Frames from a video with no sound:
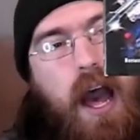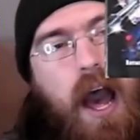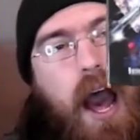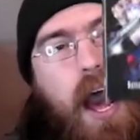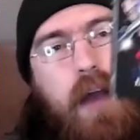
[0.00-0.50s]

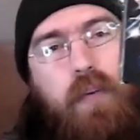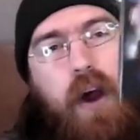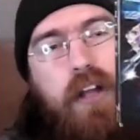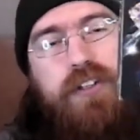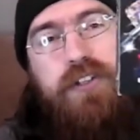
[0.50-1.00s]
I
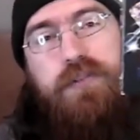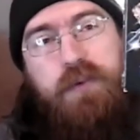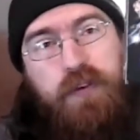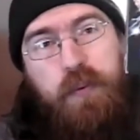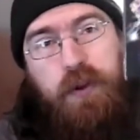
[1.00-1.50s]
watched this
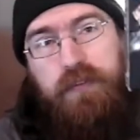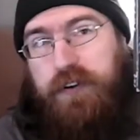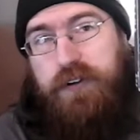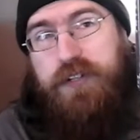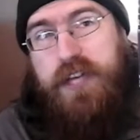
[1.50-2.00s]
movie when it
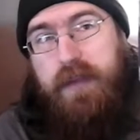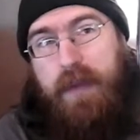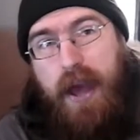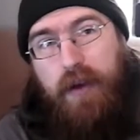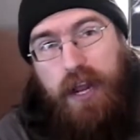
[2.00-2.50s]
first came
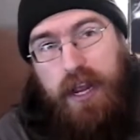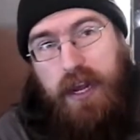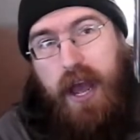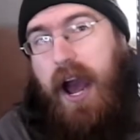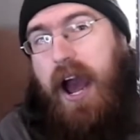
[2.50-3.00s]
out
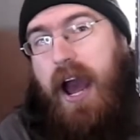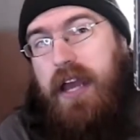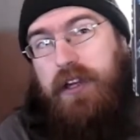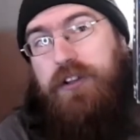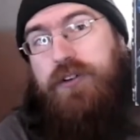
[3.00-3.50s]
and I
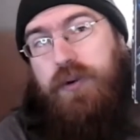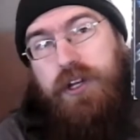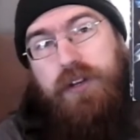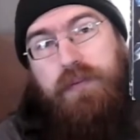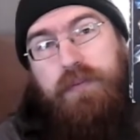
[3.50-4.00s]
enjoyed it.